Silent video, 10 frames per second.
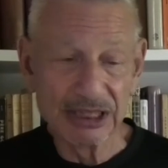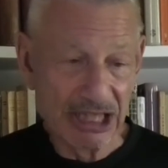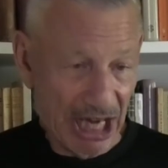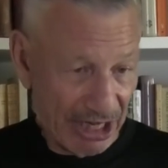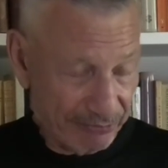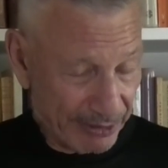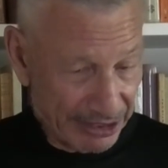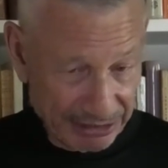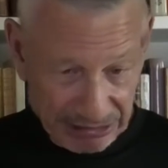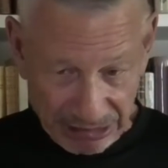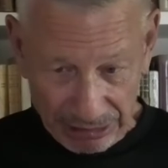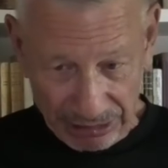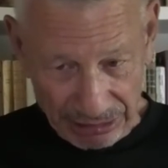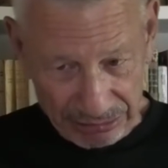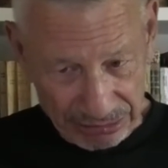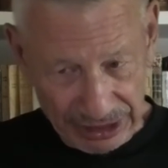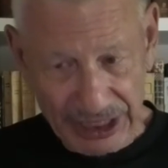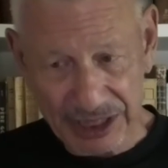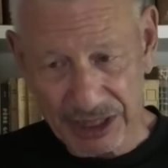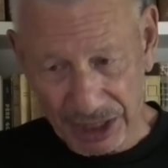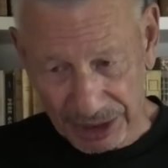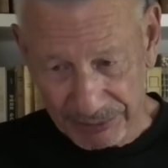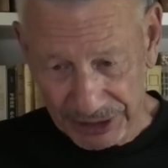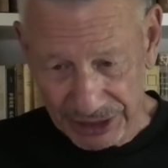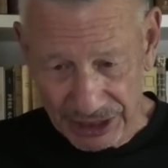I've made a related argument